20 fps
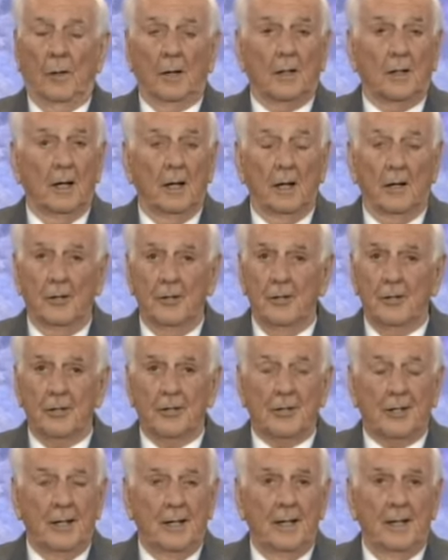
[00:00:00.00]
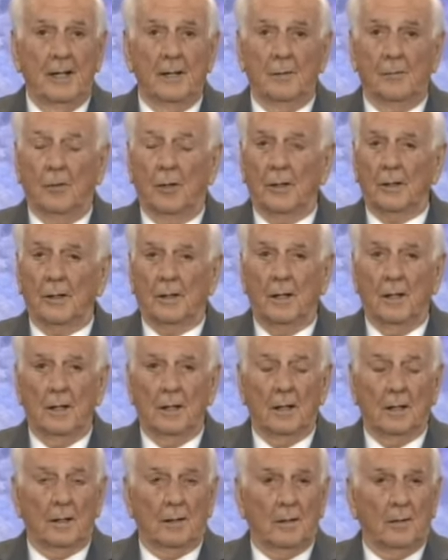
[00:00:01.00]
what color your skin, what
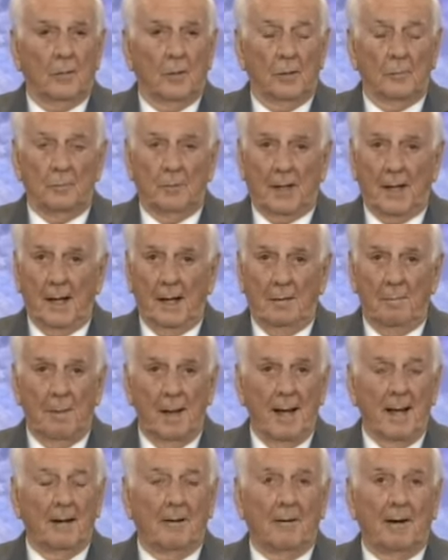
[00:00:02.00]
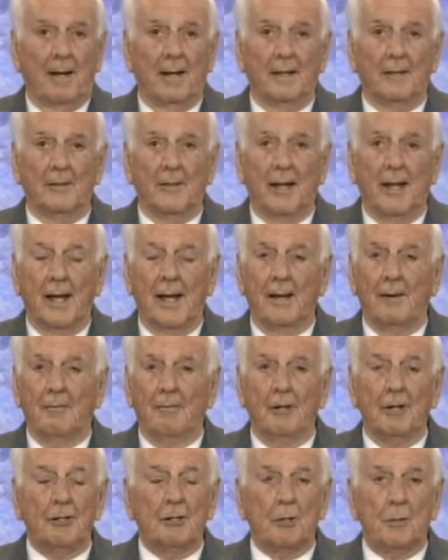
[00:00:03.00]
color, what kind of background you
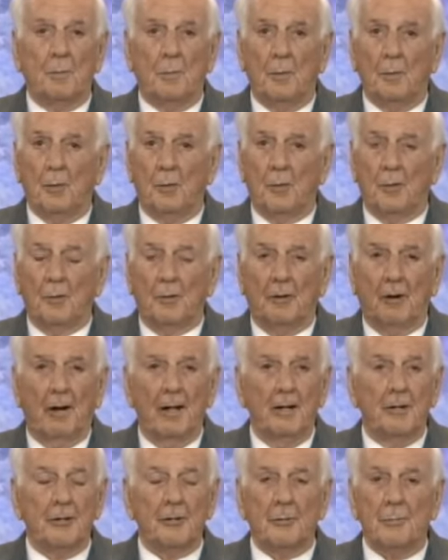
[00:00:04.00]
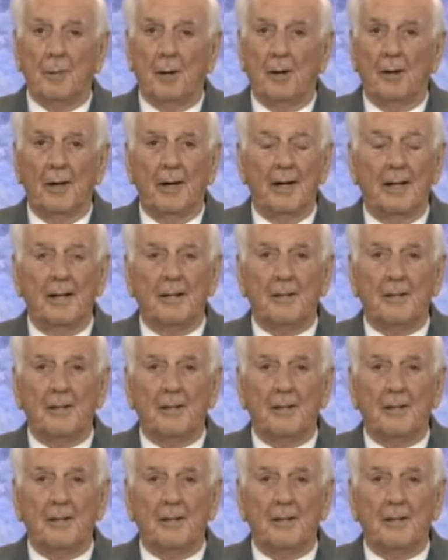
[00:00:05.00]
have, rich or poor, great or small.